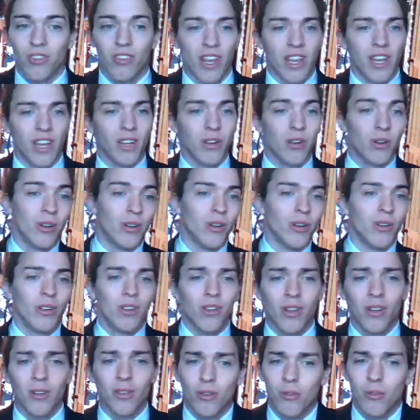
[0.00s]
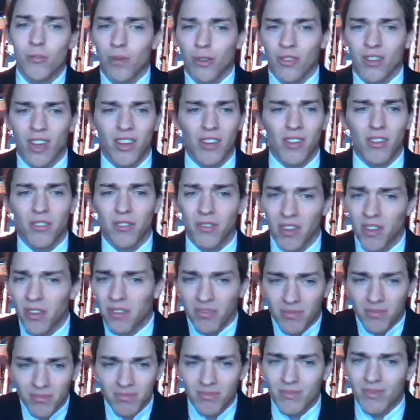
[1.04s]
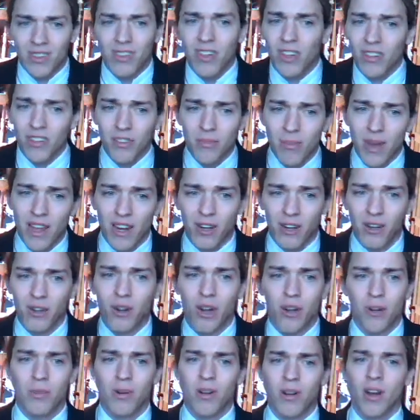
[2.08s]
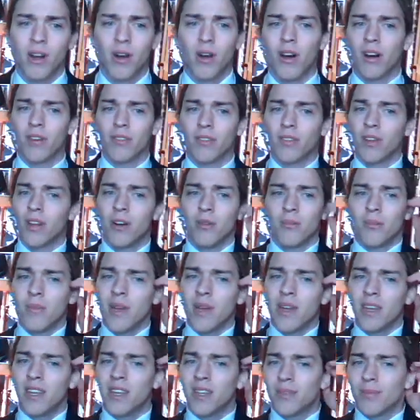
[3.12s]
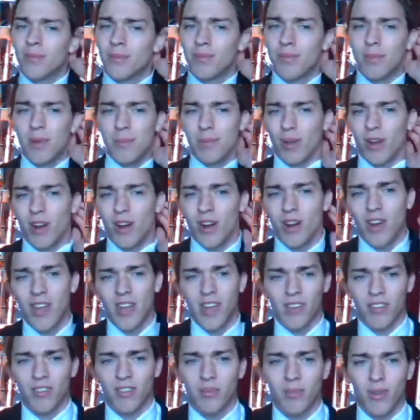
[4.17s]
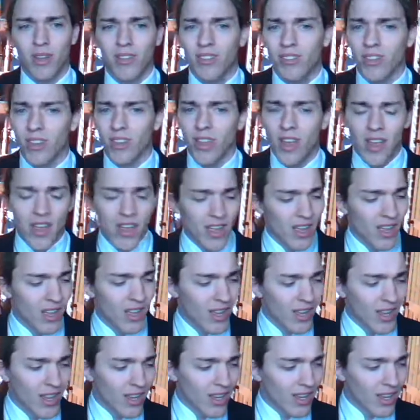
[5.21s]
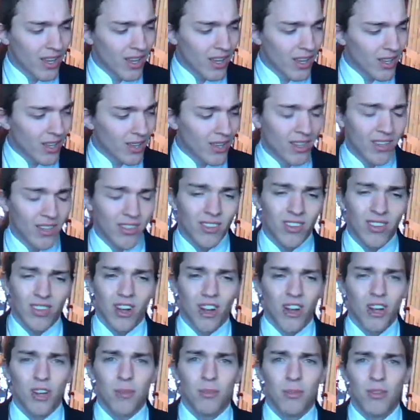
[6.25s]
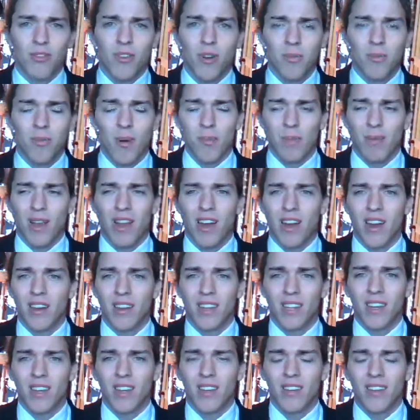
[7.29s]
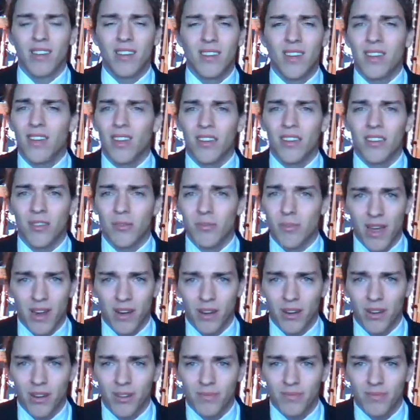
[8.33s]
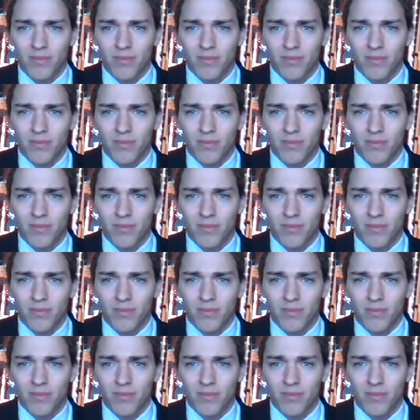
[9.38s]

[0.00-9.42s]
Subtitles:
saying, 2% of the... doesn't matter how many people are atheist. That's an argument from popularity. That doesn't matter.